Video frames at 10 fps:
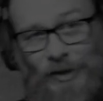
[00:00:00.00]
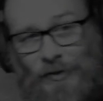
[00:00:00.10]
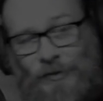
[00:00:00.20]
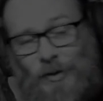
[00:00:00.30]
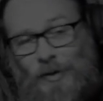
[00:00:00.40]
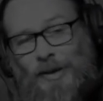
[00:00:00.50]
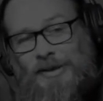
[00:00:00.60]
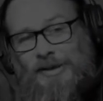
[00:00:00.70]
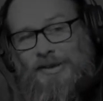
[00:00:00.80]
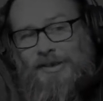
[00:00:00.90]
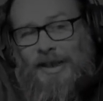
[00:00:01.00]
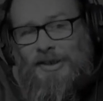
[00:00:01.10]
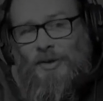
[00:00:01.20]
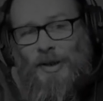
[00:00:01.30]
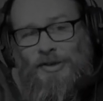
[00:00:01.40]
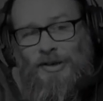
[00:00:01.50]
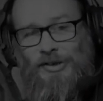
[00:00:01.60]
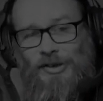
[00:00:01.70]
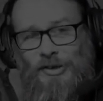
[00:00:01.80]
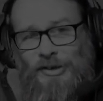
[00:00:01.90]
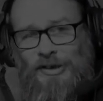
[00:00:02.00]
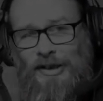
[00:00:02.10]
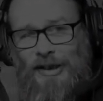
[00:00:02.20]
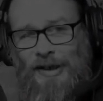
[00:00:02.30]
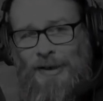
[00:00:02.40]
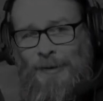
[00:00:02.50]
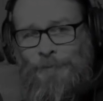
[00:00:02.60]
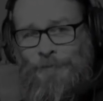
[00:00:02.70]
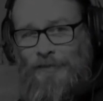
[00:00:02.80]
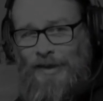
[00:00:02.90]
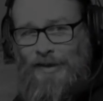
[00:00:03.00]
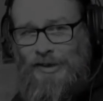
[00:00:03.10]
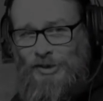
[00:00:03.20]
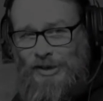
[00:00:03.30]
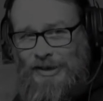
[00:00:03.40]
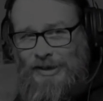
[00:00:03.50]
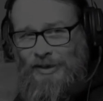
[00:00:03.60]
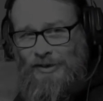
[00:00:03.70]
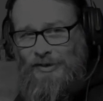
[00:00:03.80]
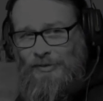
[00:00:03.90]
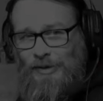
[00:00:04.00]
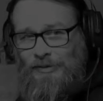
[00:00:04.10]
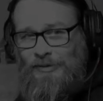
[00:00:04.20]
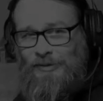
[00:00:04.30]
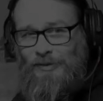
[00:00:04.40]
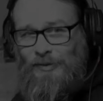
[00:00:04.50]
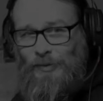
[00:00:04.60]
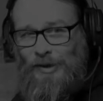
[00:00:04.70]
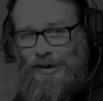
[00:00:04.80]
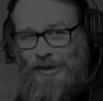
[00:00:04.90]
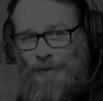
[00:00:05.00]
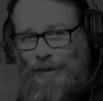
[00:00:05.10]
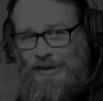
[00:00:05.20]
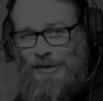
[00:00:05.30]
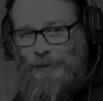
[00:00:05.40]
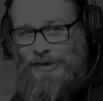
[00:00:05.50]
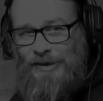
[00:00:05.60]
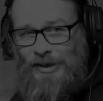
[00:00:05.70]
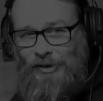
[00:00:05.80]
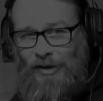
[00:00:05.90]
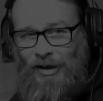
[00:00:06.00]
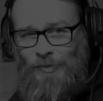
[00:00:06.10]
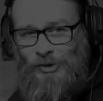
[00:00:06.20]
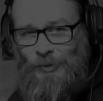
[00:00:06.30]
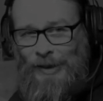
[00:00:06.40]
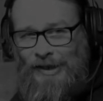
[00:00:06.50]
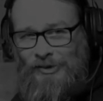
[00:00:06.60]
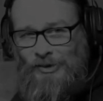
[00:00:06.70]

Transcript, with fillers: going on for quite a while. It's had quite a transition. Um, initially, her well, when I came back to the painting, her arm was up here